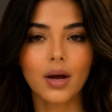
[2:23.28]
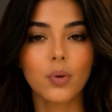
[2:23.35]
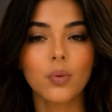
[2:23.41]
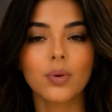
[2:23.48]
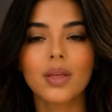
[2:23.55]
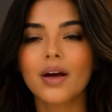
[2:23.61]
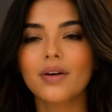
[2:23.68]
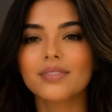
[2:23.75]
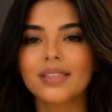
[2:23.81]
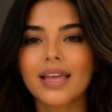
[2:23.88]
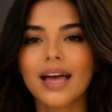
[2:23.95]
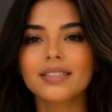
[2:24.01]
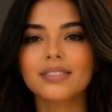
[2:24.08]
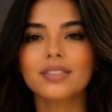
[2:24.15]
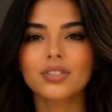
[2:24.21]
Without
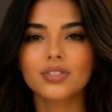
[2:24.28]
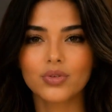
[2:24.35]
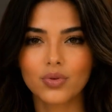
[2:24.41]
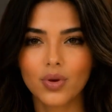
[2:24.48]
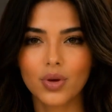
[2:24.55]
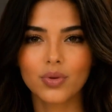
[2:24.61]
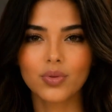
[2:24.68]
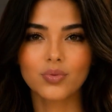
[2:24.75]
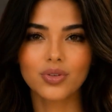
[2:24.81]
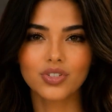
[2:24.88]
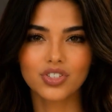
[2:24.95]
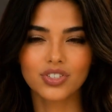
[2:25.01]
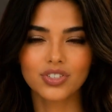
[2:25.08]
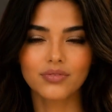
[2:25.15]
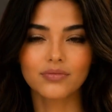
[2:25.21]
that, the drone would
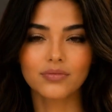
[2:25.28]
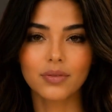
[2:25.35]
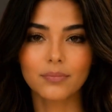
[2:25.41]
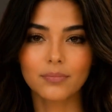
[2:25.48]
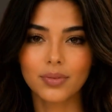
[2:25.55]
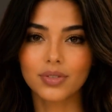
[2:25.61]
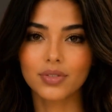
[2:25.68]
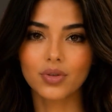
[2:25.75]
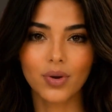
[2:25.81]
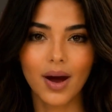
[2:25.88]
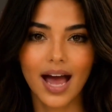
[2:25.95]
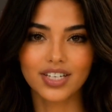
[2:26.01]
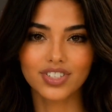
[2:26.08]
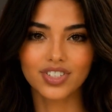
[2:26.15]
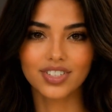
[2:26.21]
just flip and
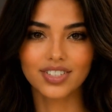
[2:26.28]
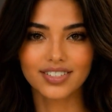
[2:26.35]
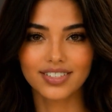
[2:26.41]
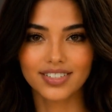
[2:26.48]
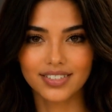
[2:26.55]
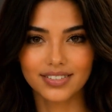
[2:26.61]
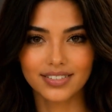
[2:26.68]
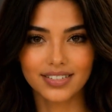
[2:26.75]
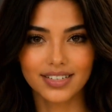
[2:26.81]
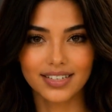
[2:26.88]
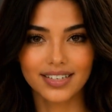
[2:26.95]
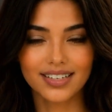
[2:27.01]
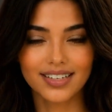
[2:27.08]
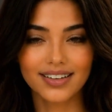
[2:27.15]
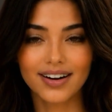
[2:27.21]
crash
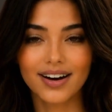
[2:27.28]
instantly.